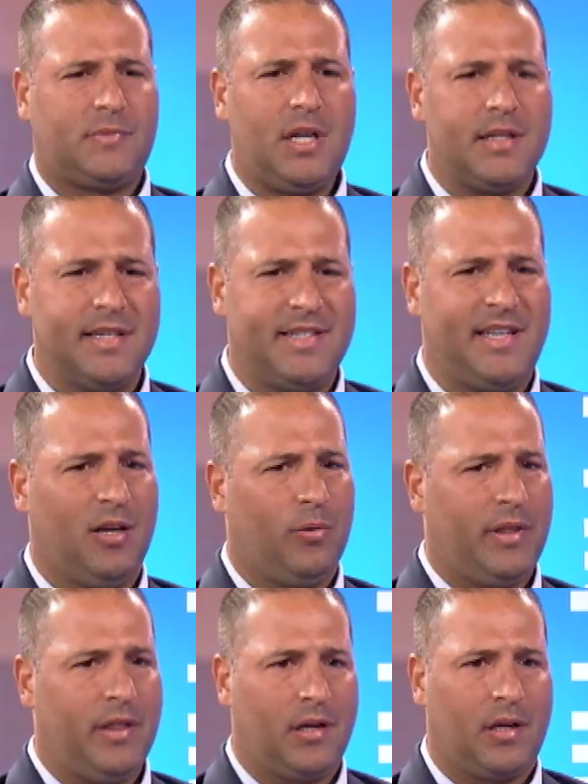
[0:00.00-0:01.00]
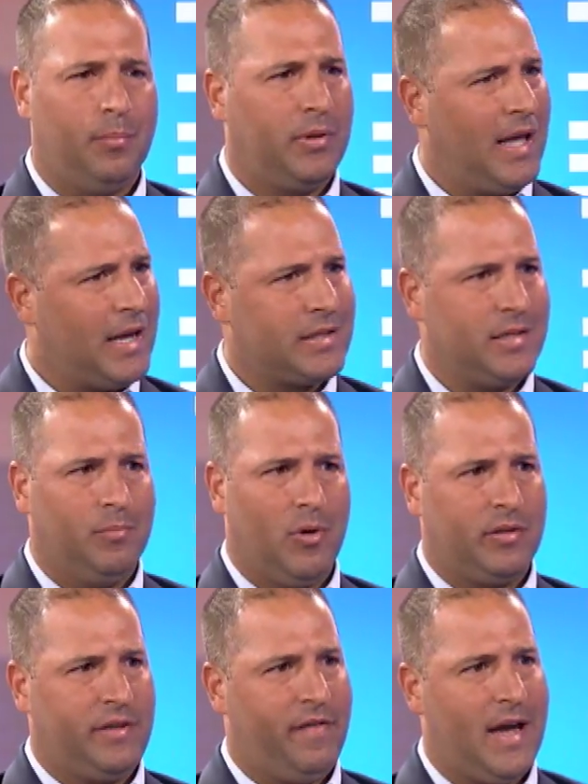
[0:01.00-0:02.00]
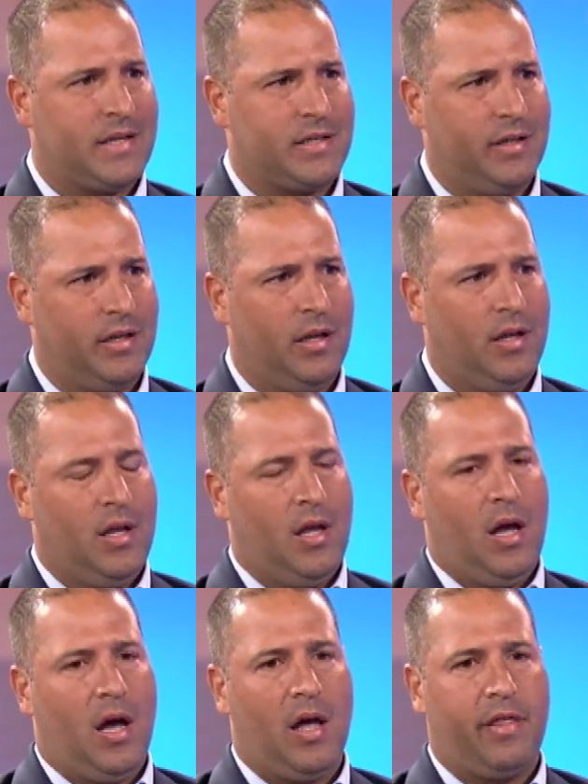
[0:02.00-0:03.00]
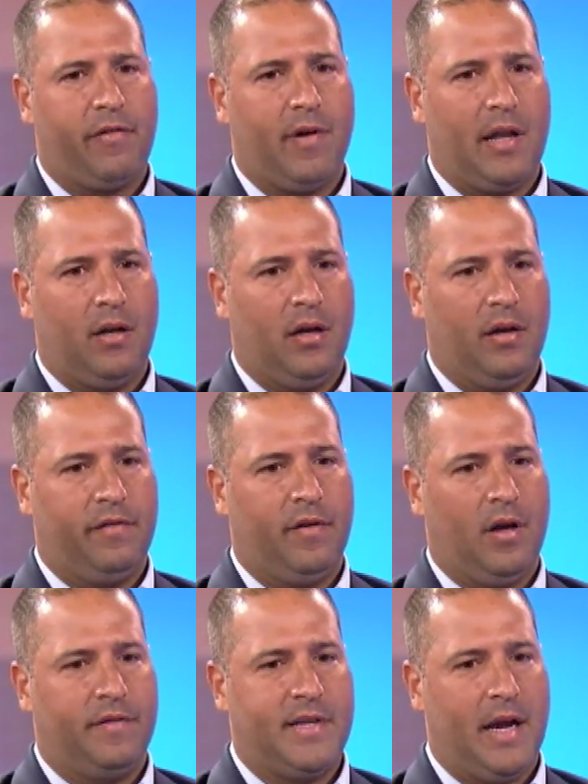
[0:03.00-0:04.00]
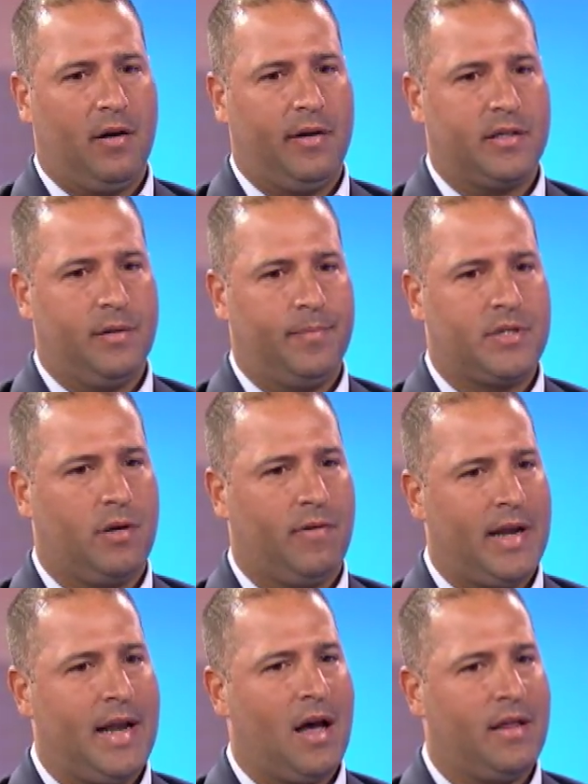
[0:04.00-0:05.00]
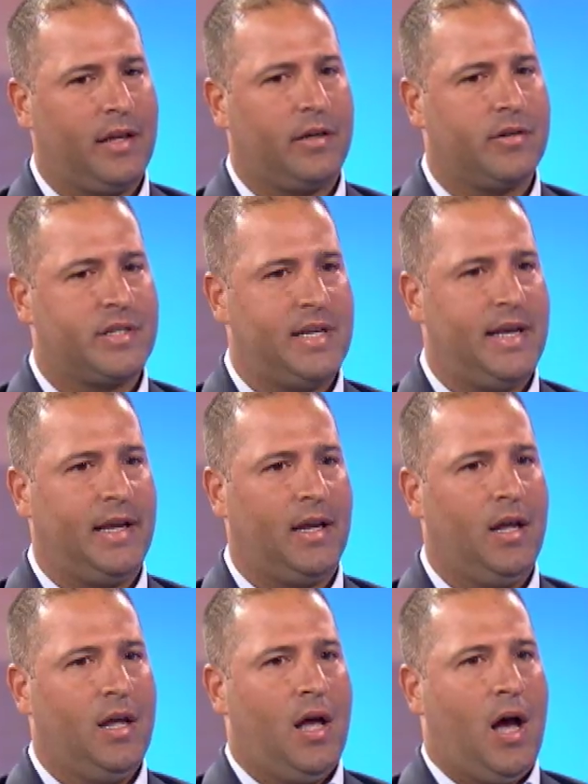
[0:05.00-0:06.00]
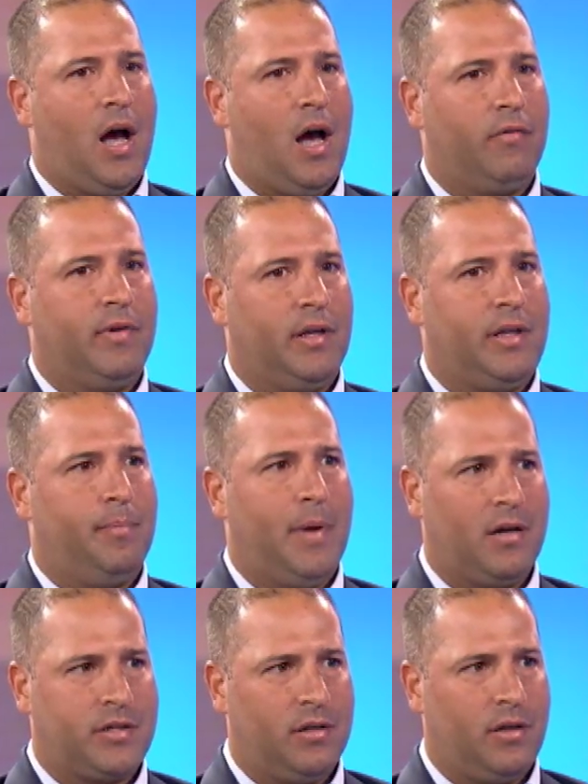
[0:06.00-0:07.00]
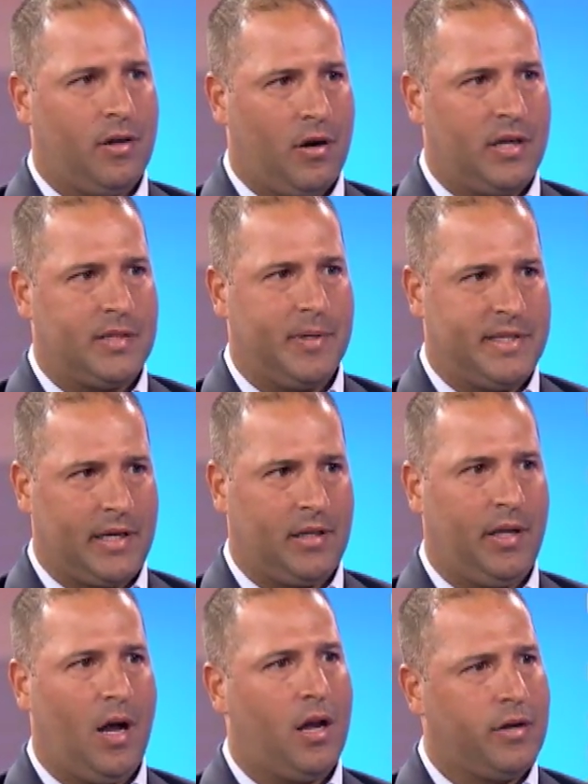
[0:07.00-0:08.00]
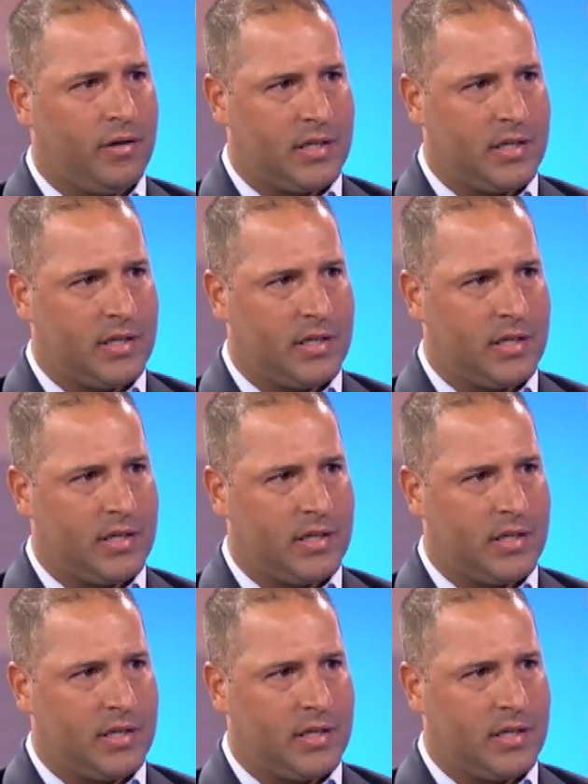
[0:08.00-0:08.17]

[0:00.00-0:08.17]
to deal with the complex and multifaceted uh, threat of, of terrorism. So right now, I think you're seeing uh, really the Belgian authorities, particularly under a